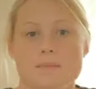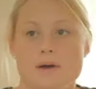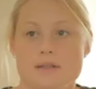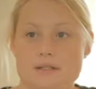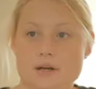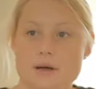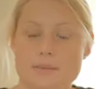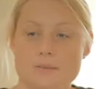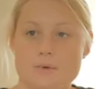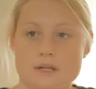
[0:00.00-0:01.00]
by the
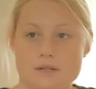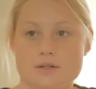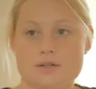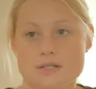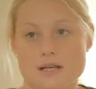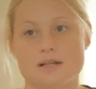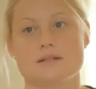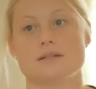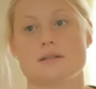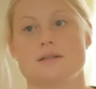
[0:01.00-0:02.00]
time we'd got to
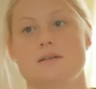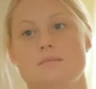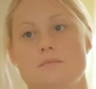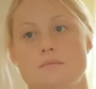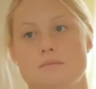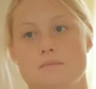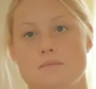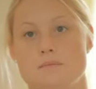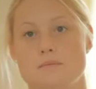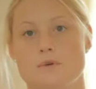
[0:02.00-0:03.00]
London,
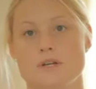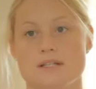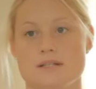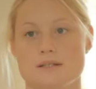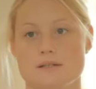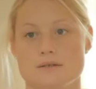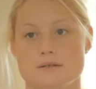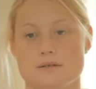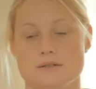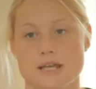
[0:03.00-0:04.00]
Molly's
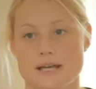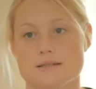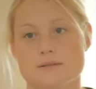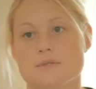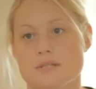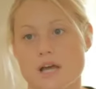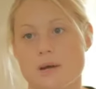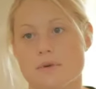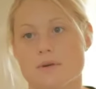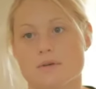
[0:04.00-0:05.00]
cancer was
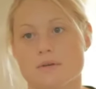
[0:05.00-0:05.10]
terminal.